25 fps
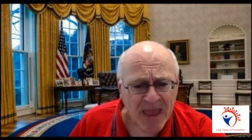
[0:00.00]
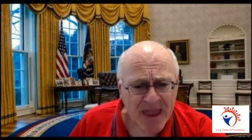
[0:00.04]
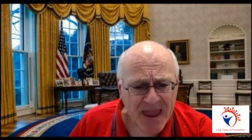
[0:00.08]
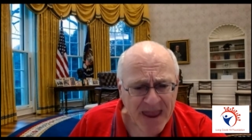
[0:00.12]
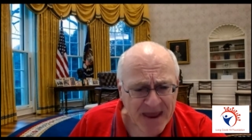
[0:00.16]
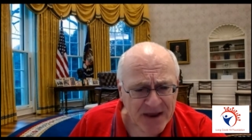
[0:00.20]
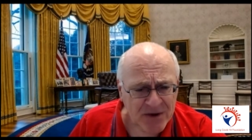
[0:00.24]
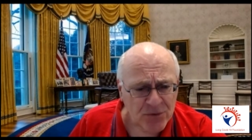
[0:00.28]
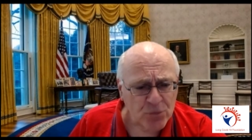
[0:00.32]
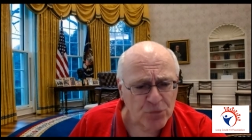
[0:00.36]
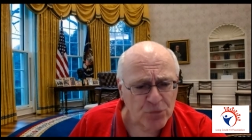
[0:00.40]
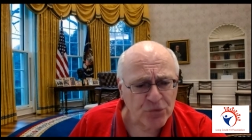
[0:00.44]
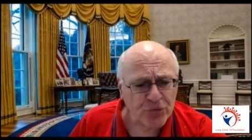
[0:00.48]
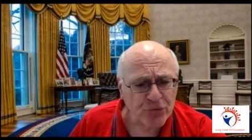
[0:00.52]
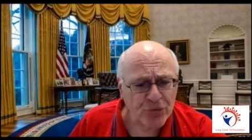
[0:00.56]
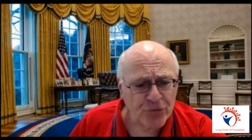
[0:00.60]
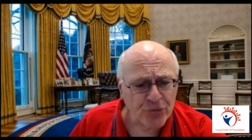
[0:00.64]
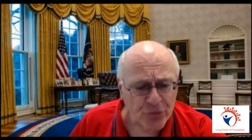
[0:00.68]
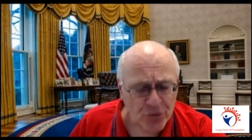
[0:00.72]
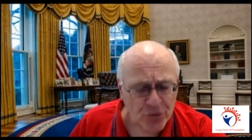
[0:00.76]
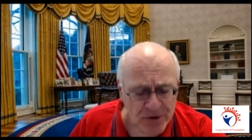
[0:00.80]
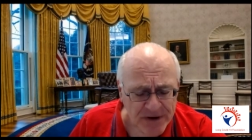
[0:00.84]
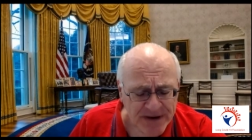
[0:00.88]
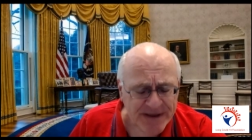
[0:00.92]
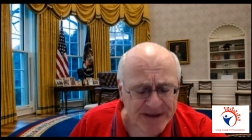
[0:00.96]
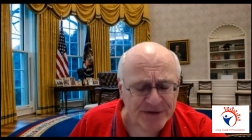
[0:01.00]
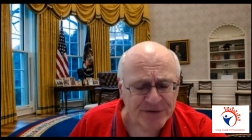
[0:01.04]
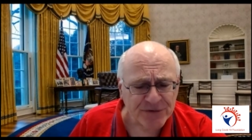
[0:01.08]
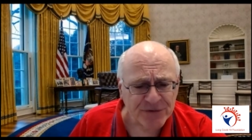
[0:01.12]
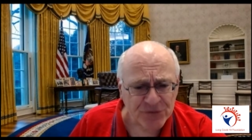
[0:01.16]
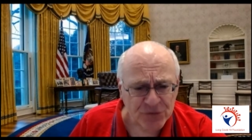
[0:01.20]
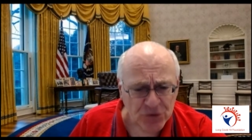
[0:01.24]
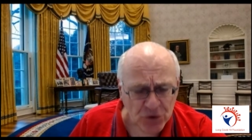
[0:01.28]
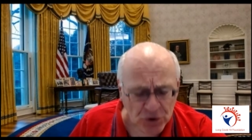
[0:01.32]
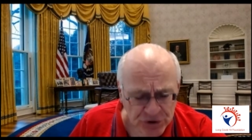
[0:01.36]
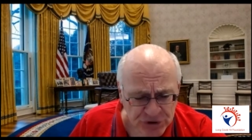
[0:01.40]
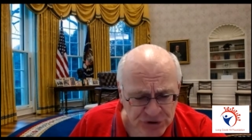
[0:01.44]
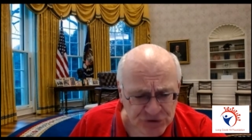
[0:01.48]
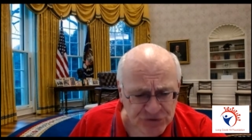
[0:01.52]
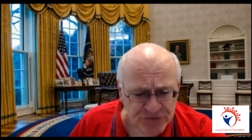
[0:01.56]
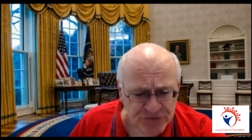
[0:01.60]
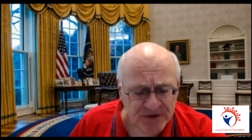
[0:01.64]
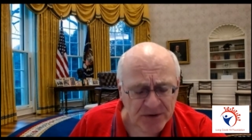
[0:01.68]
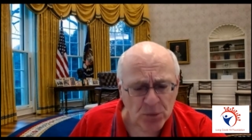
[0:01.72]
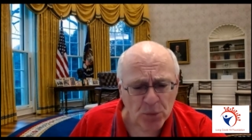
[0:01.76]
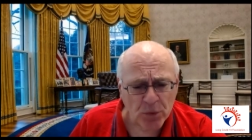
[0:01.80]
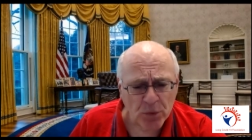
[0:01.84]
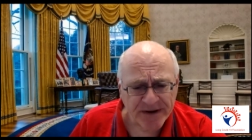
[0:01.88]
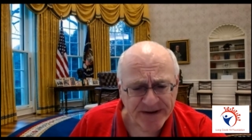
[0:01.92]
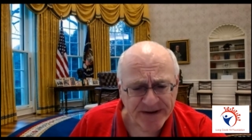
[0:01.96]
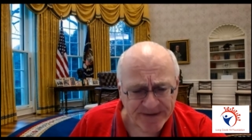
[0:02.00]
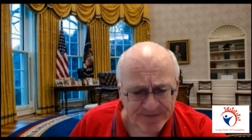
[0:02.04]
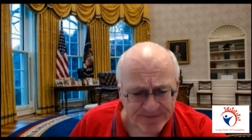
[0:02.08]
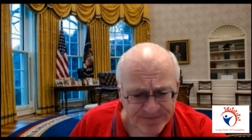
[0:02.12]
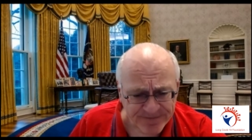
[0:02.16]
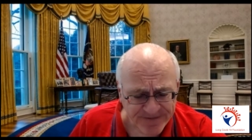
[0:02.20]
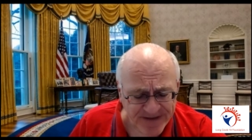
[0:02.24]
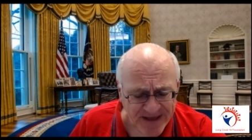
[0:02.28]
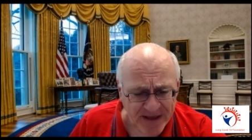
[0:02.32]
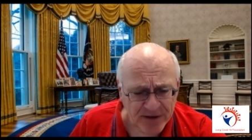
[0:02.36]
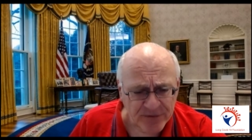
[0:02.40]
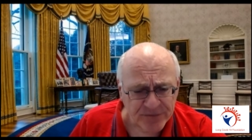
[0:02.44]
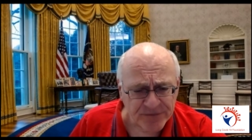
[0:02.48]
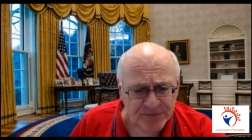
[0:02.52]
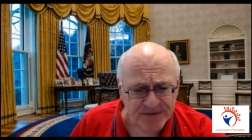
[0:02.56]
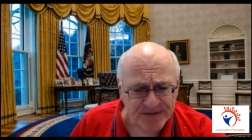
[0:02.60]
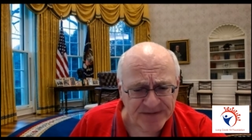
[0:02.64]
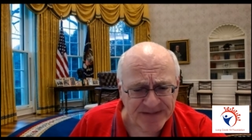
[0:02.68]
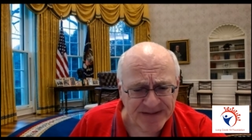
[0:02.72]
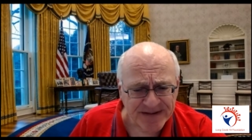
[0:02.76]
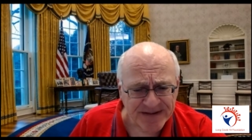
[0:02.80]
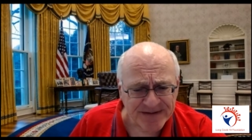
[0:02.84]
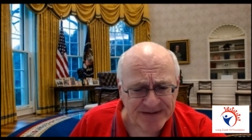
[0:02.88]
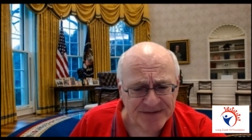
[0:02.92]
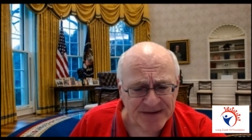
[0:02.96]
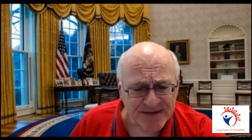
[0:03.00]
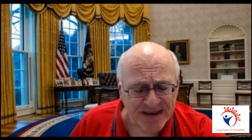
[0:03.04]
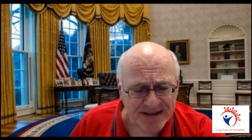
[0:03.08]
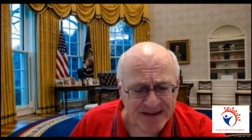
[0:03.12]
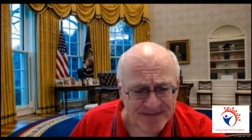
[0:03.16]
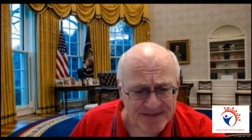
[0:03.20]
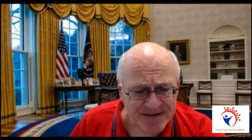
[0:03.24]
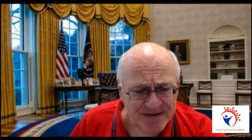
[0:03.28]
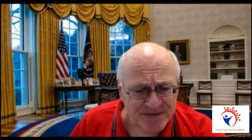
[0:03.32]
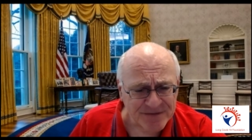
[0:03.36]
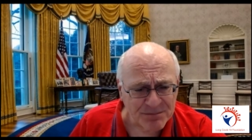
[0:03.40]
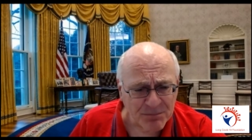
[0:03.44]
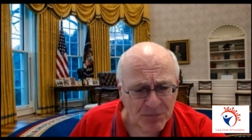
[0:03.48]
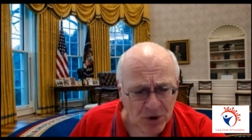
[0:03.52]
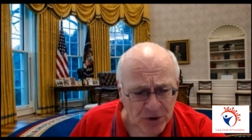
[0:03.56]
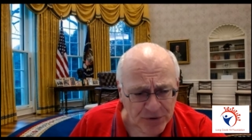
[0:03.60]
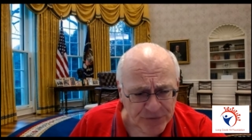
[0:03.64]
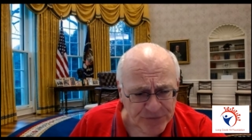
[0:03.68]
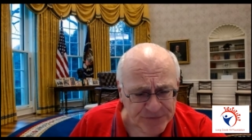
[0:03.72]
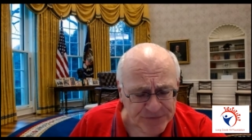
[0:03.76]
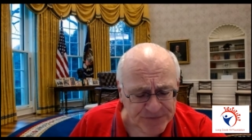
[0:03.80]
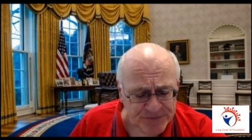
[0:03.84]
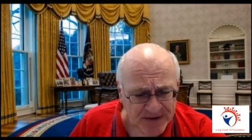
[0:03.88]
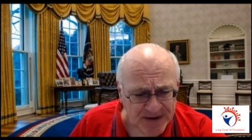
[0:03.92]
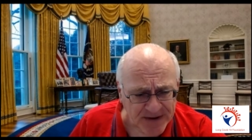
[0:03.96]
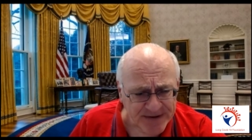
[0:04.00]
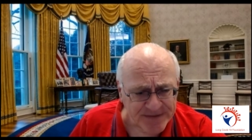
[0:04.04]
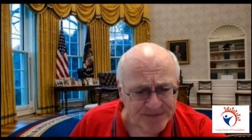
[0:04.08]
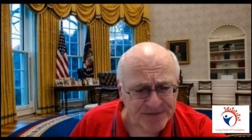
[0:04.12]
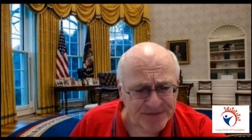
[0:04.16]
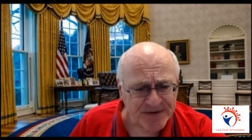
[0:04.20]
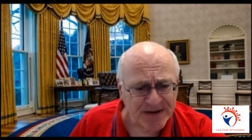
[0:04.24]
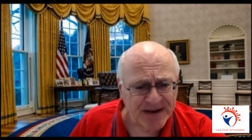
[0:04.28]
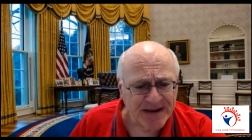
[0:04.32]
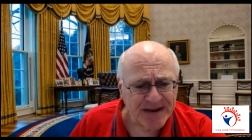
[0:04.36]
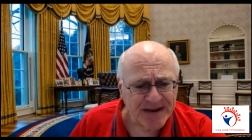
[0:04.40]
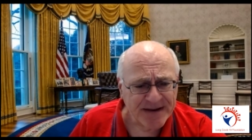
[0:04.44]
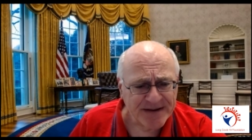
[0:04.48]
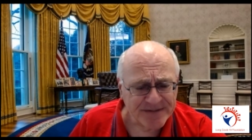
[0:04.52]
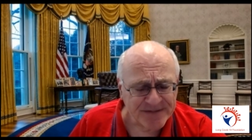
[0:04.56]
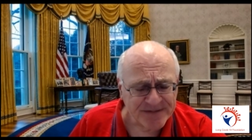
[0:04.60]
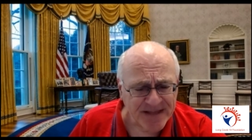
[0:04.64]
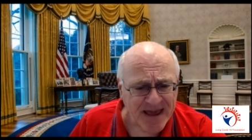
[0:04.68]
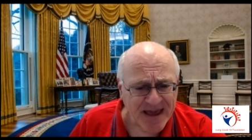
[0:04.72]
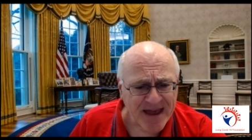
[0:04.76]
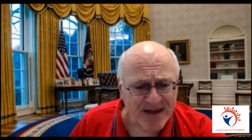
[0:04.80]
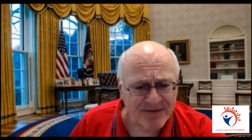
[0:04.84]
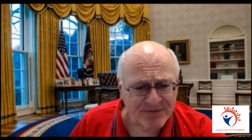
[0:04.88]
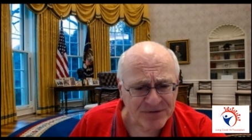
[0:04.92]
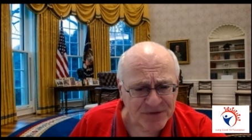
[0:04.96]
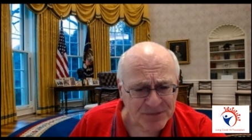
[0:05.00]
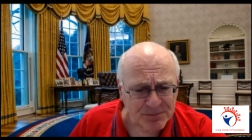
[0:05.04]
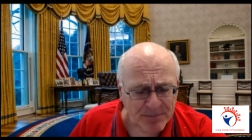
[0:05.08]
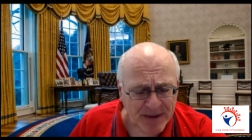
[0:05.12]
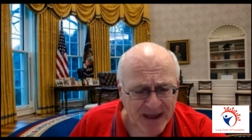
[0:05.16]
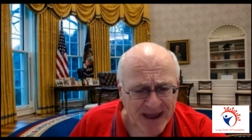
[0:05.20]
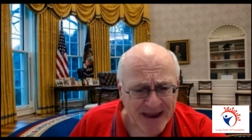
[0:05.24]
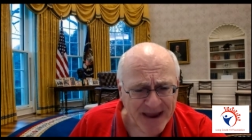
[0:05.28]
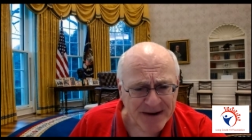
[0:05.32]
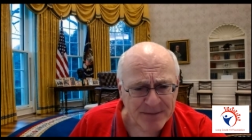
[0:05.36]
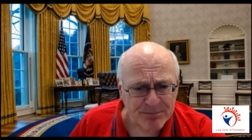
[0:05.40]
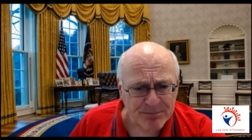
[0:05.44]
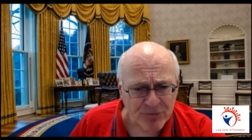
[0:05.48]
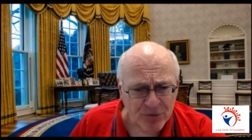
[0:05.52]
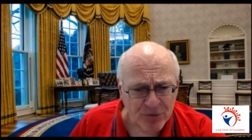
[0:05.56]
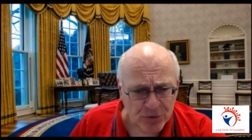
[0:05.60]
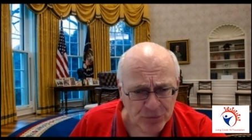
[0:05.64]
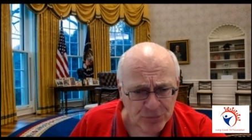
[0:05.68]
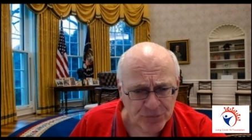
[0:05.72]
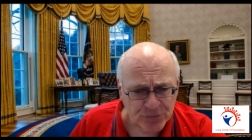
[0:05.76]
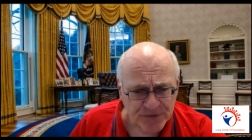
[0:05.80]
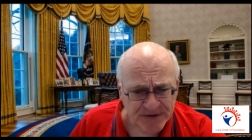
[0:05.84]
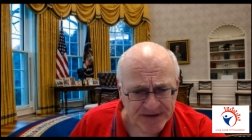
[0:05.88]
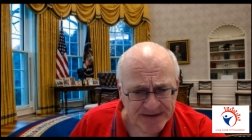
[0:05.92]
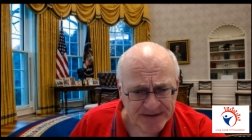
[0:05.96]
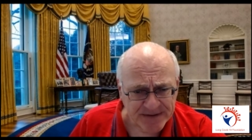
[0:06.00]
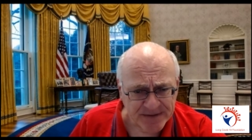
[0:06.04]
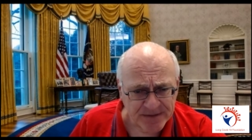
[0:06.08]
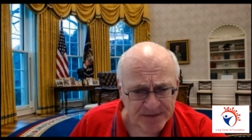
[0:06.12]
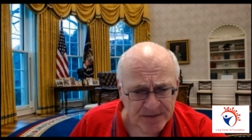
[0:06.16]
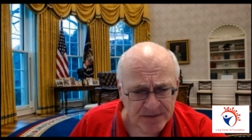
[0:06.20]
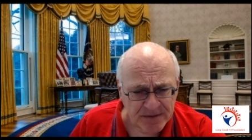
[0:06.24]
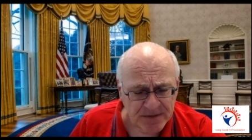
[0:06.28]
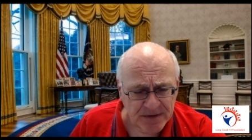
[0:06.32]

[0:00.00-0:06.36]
And truly astonishing what he found in these monocytes is they have spike protein.